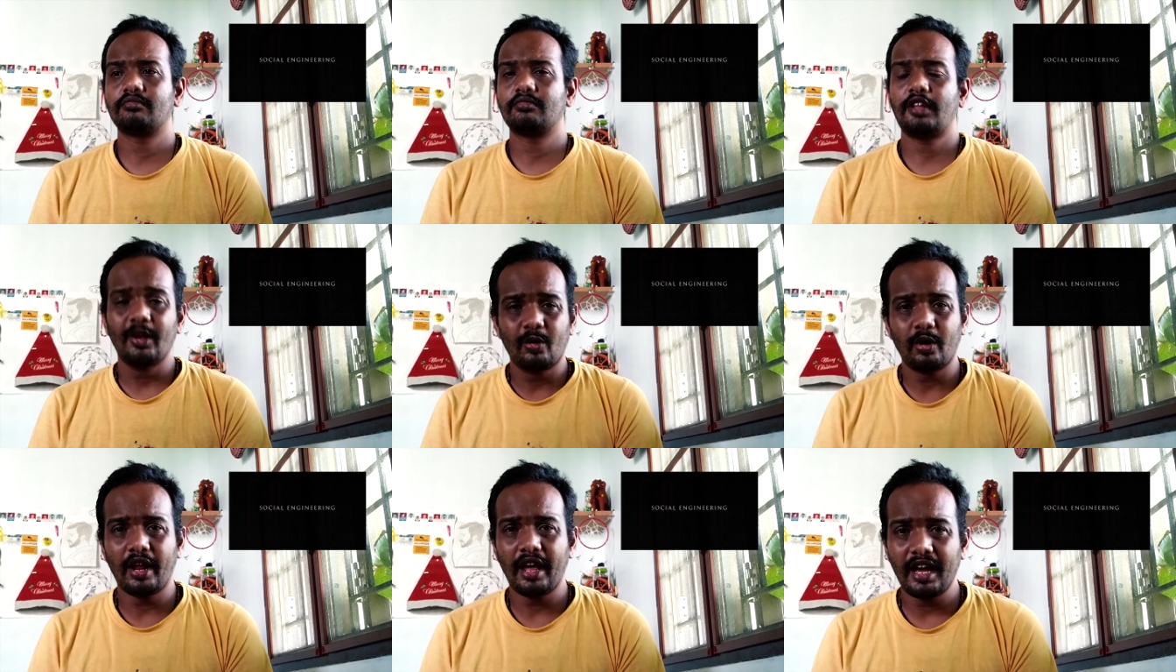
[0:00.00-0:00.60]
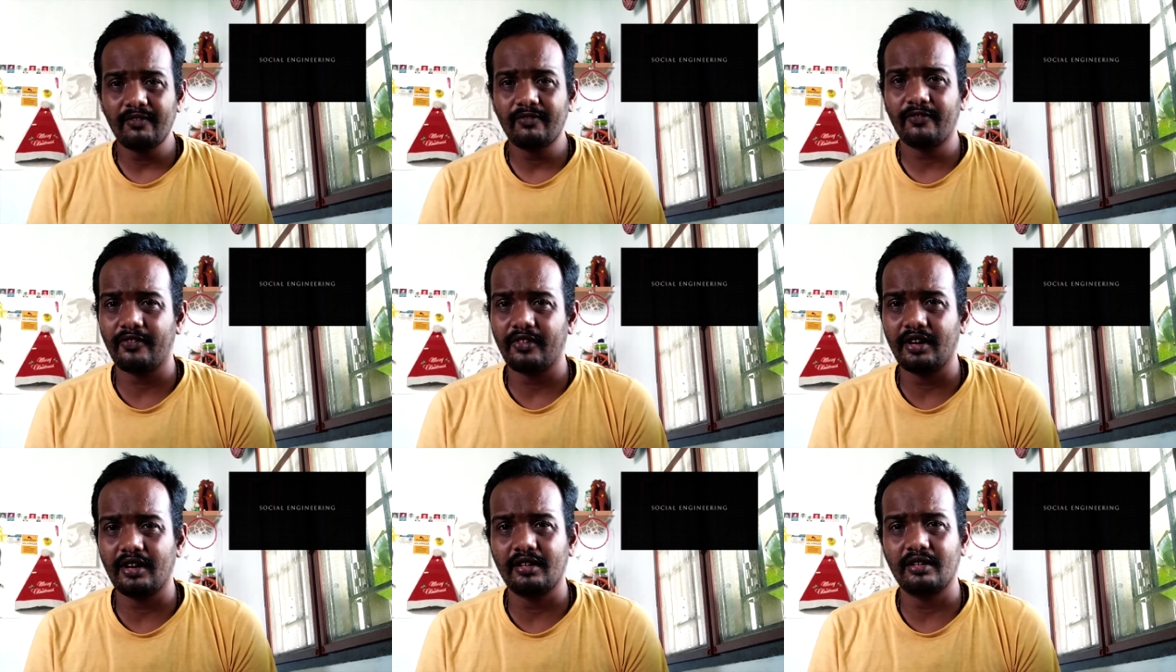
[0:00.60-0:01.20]
They could have,
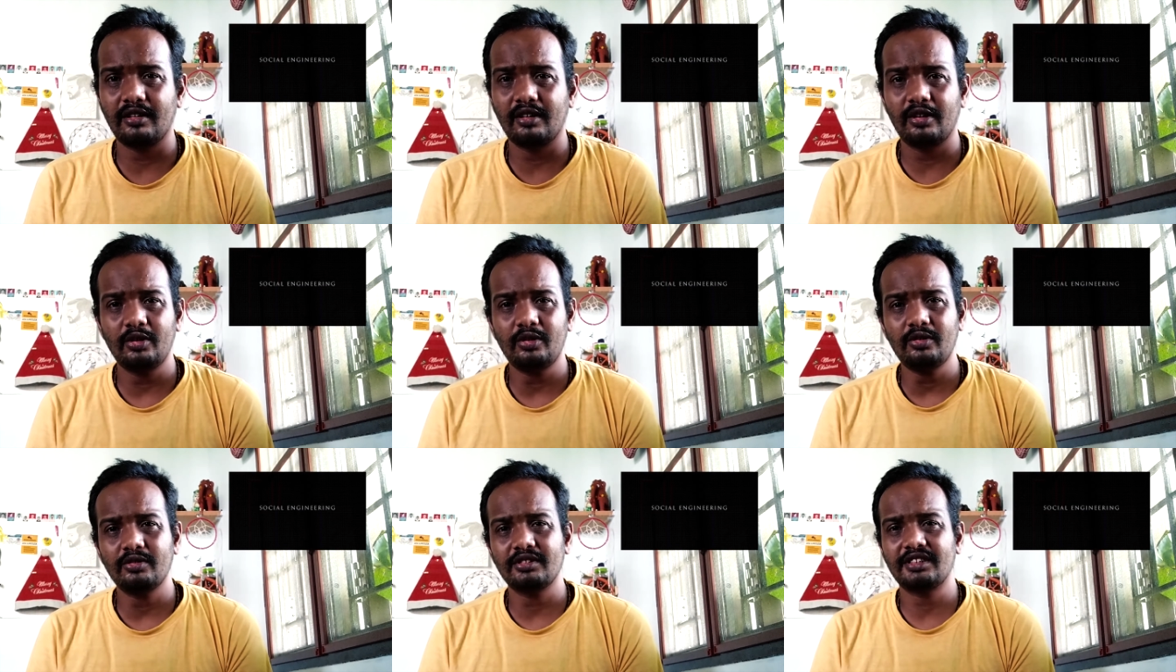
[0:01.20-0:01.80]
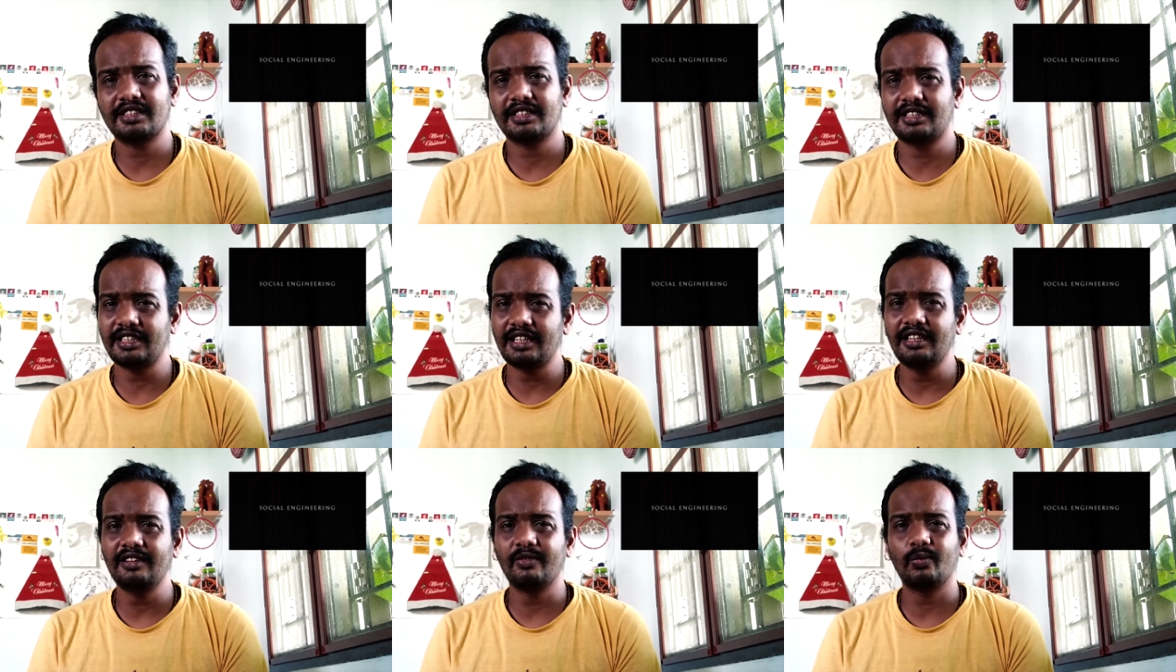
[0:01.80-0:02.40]
you know,
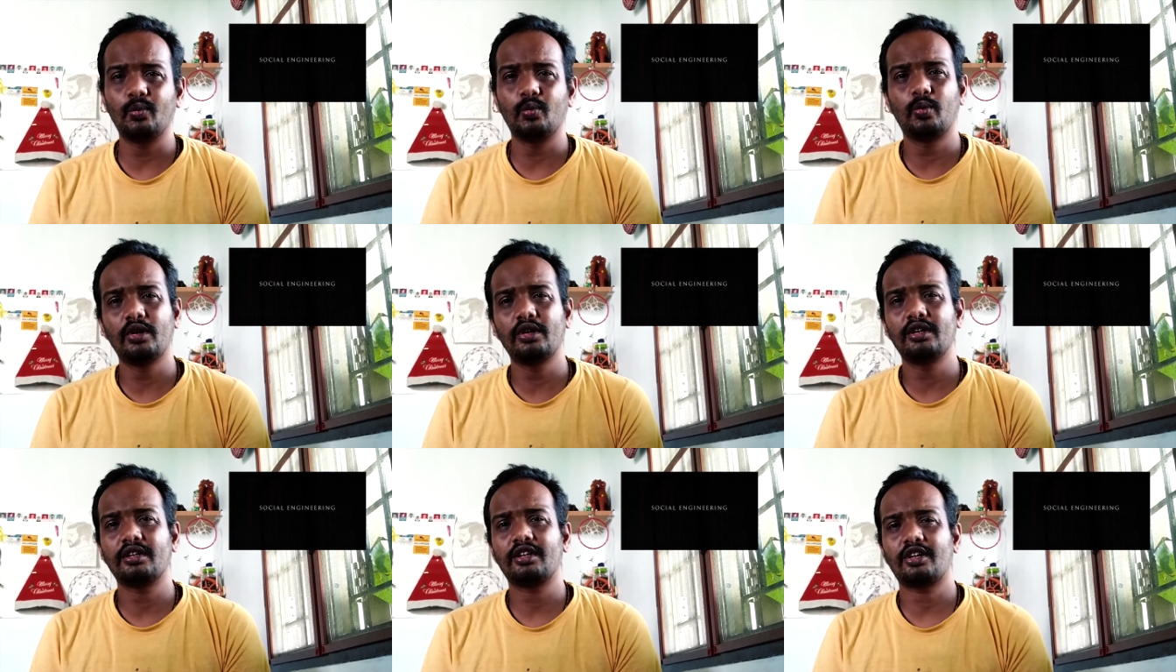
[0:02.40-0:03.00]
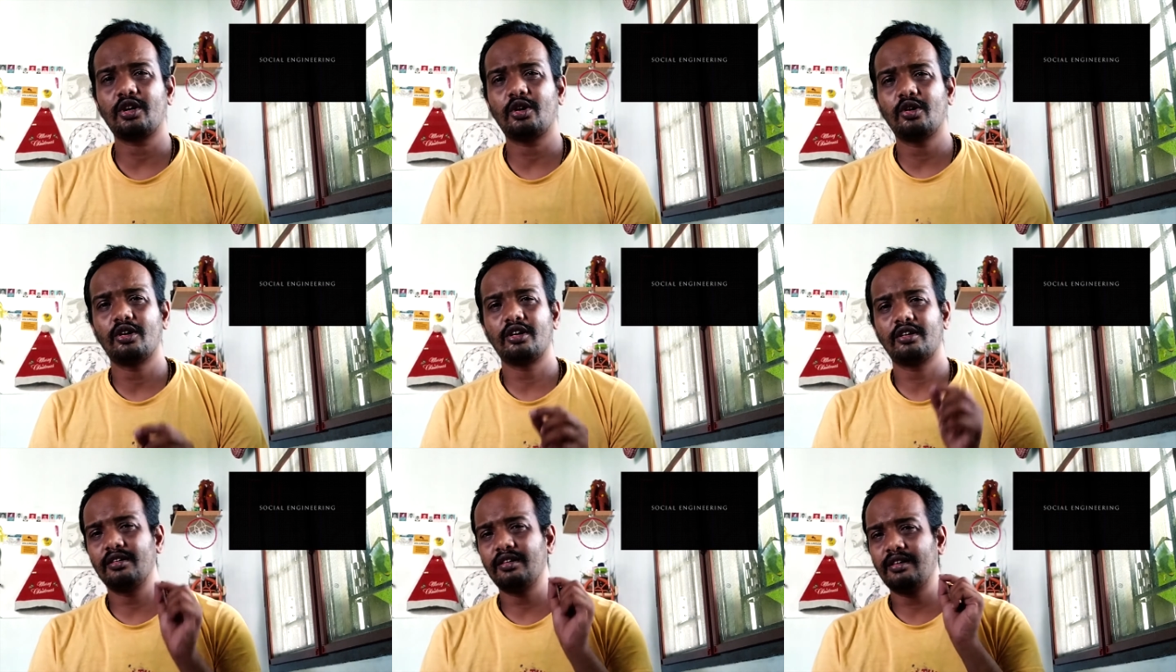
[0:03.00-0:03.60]
still worked,
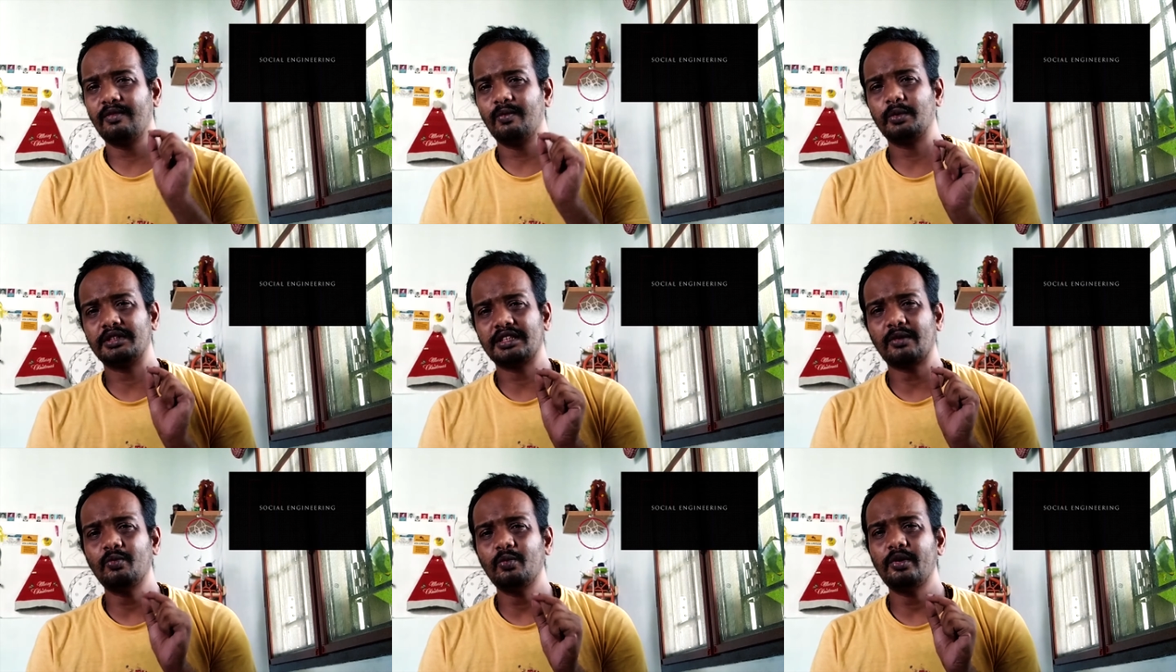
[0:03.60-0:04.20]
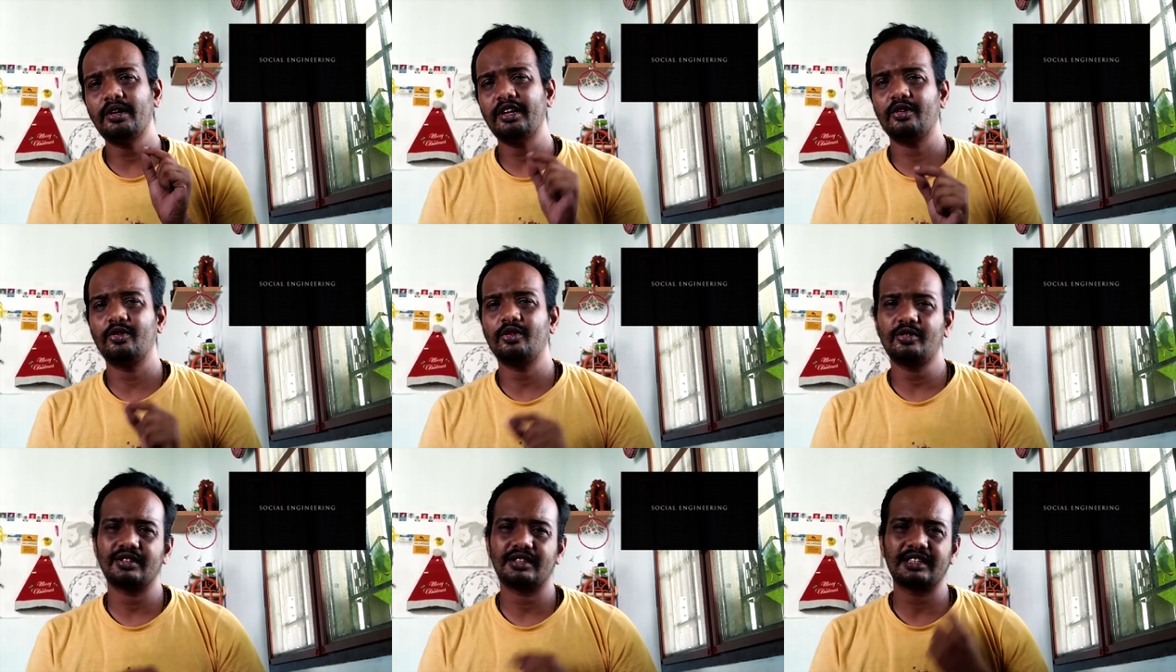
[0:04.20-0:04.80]
or somewhere, you
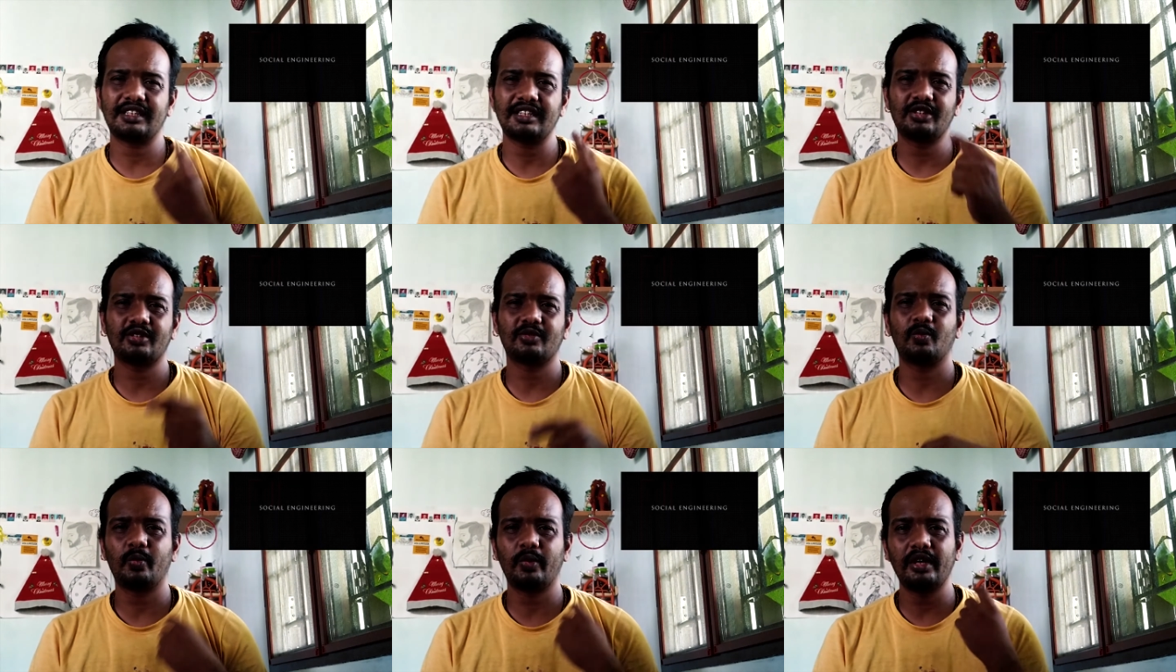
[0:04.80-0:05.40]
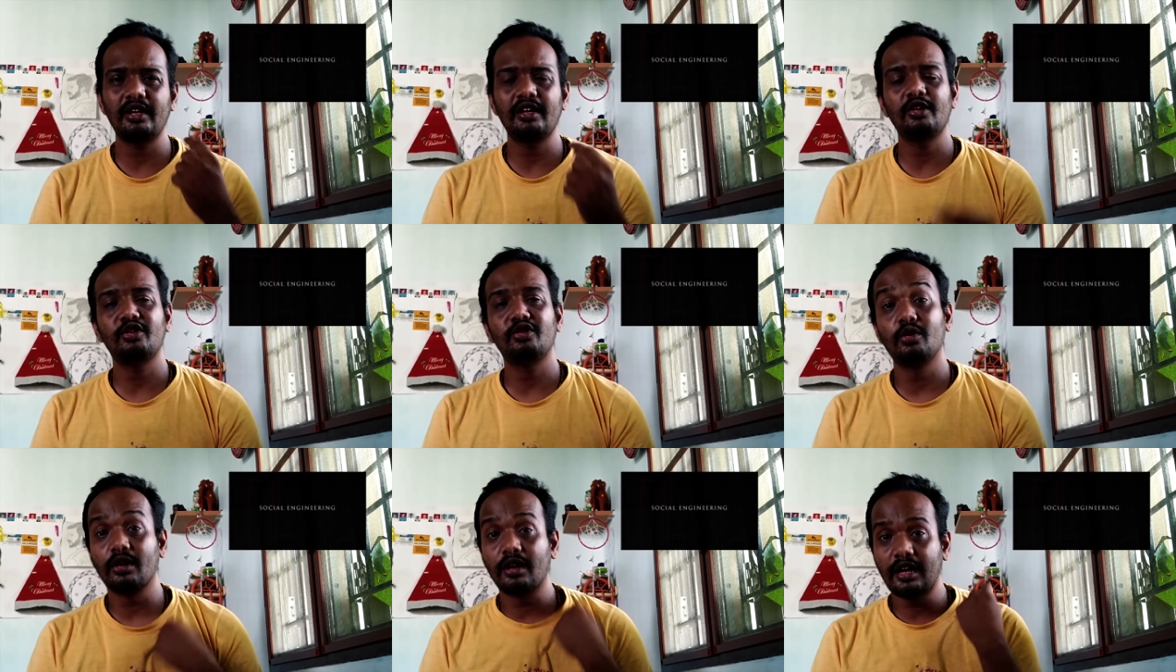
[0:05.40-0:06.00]
know, since
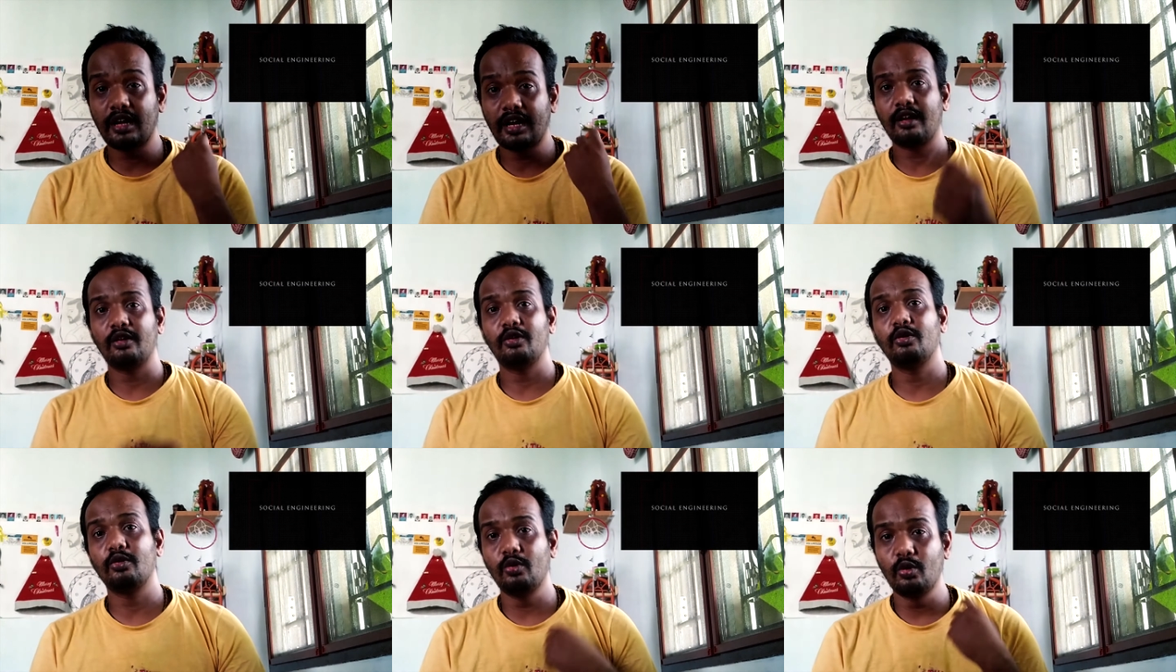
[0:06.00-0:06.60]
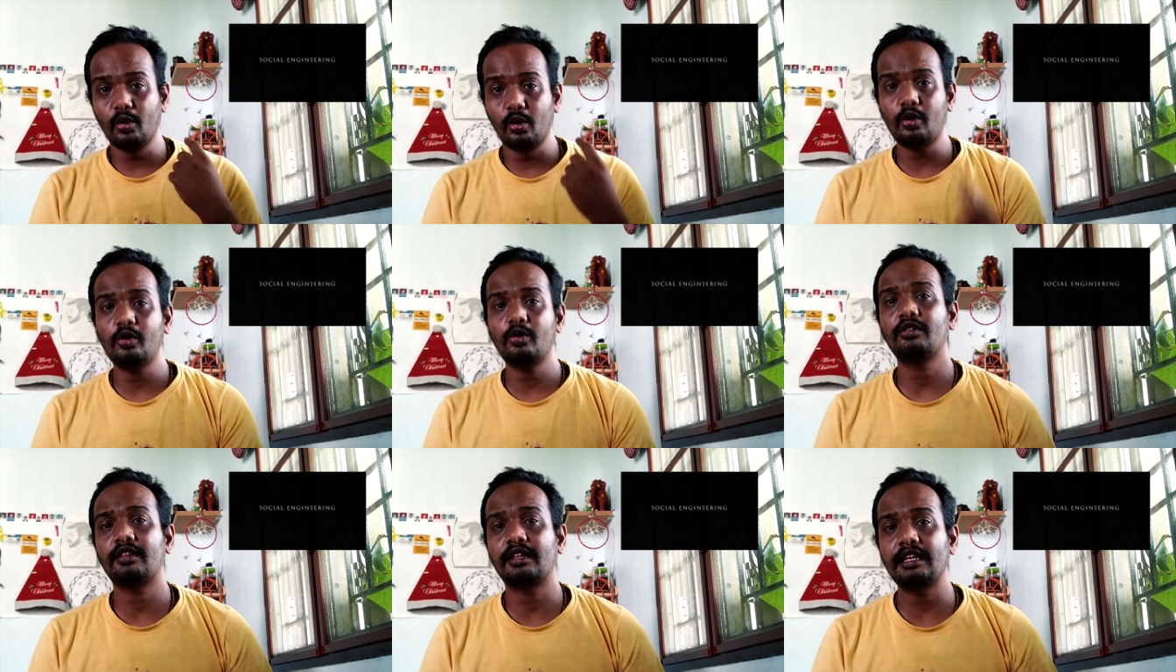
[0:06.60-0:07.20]
we
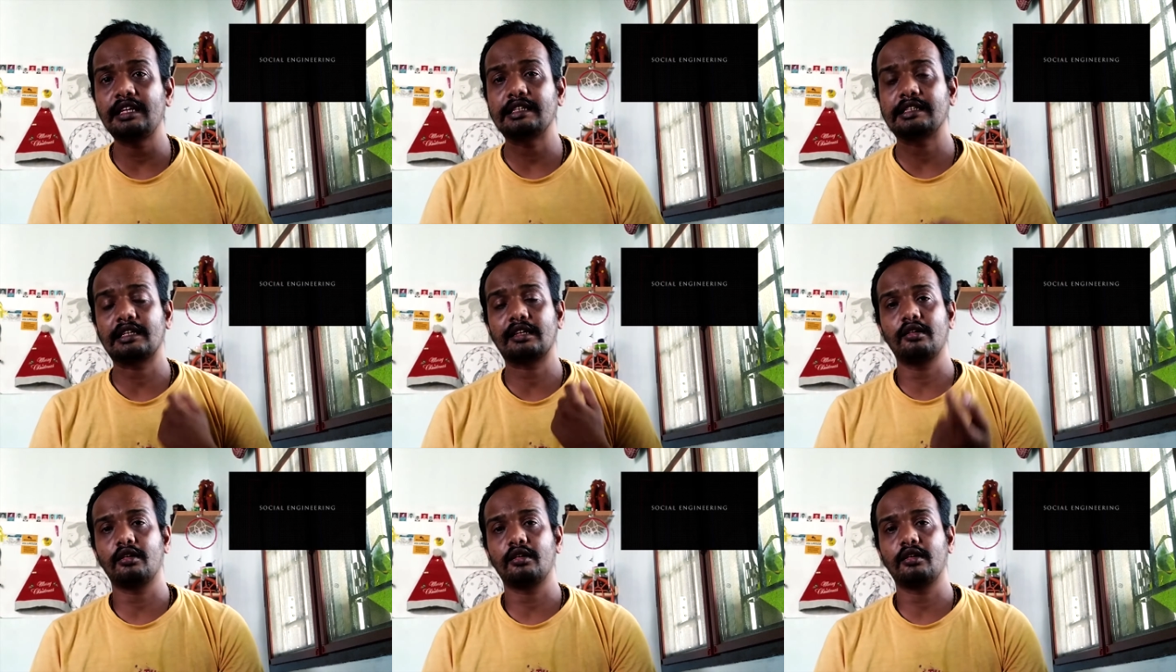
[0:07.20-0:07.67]
know these